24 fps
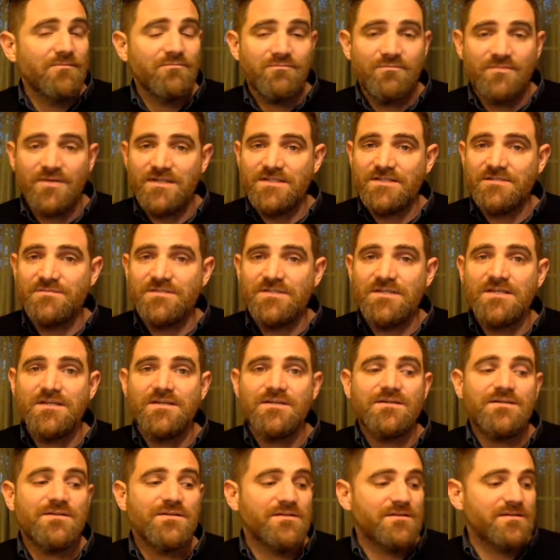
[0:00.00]
Pick some
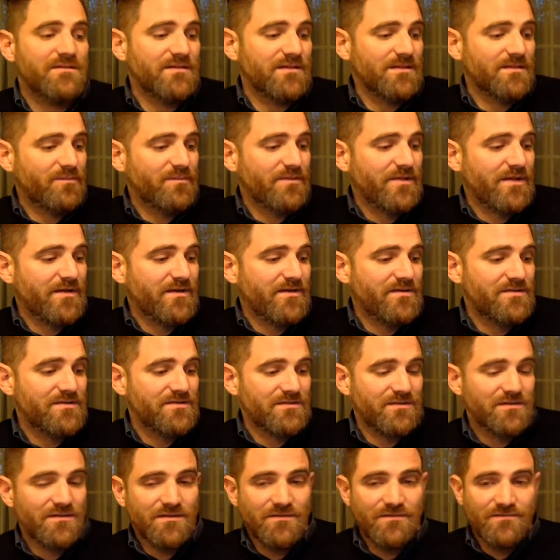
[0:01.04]
skills, let the players
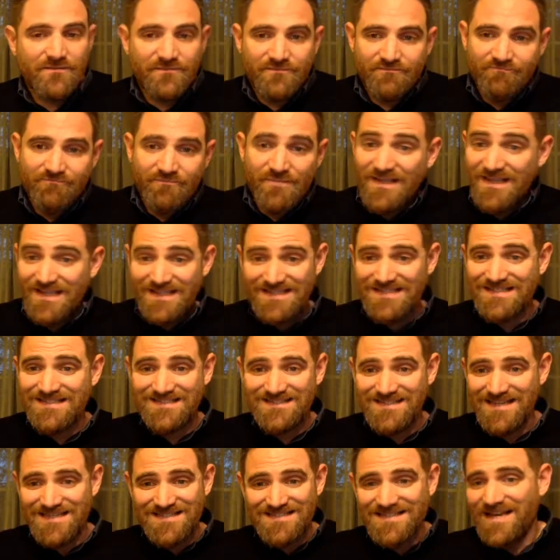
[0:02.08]
sort of pick a
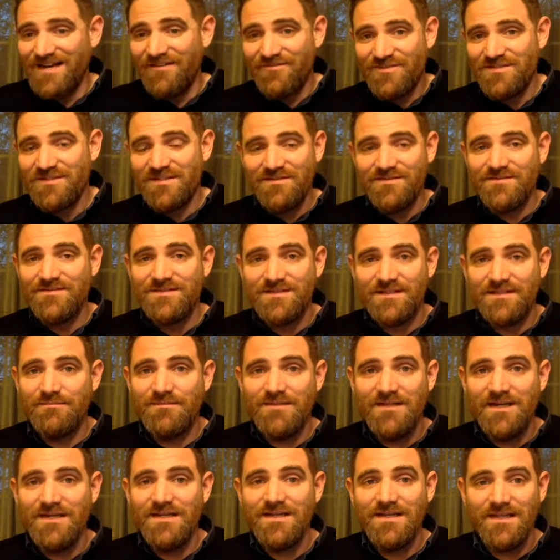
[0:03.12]
set of skills at the
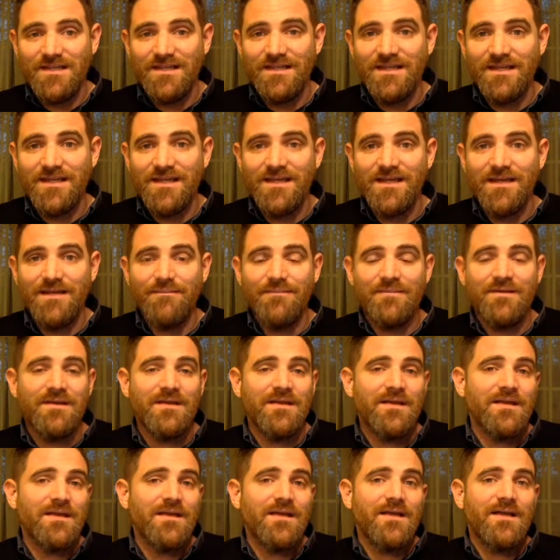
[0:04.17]
beginning of the game,
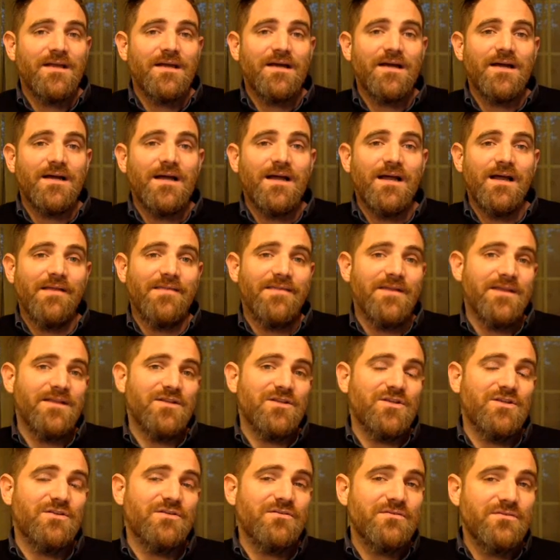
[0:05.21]
and then
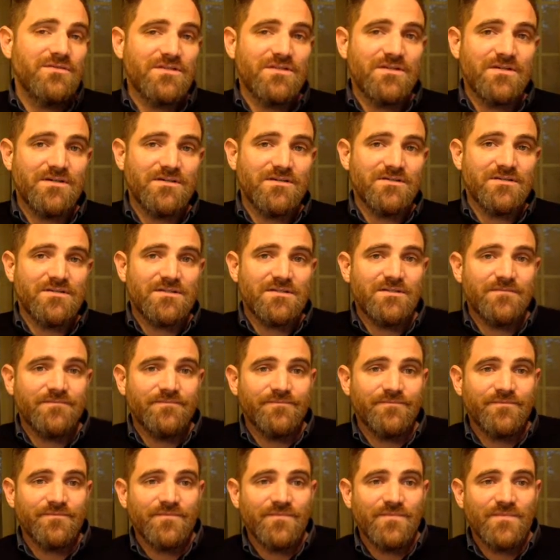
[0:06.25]
use those
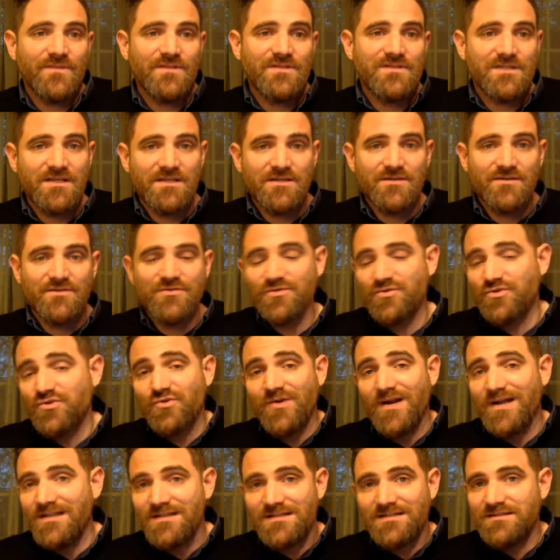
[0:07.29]
skills or
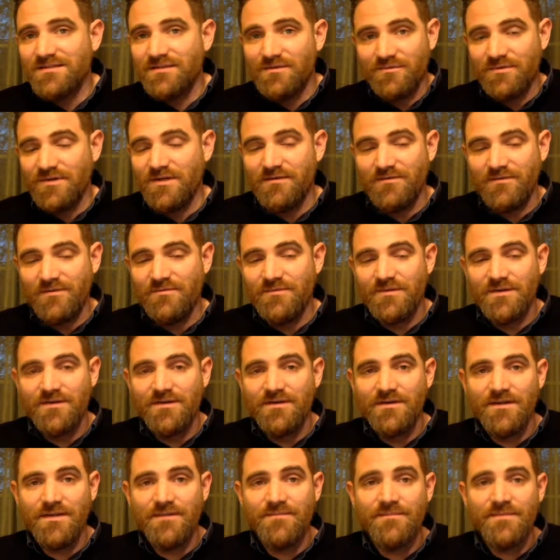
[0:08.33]
traits or whatever you want to
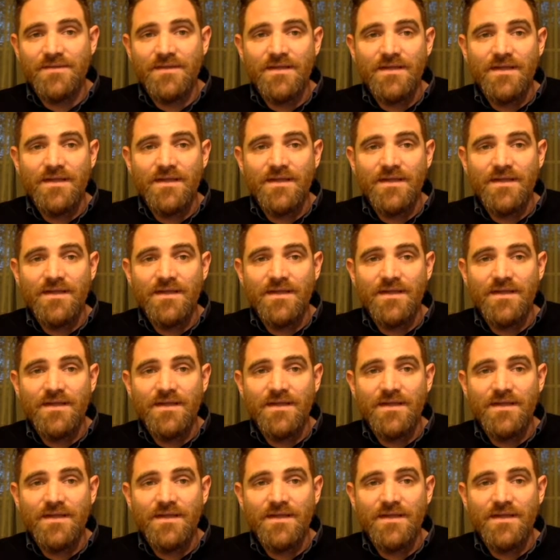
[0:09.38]
call them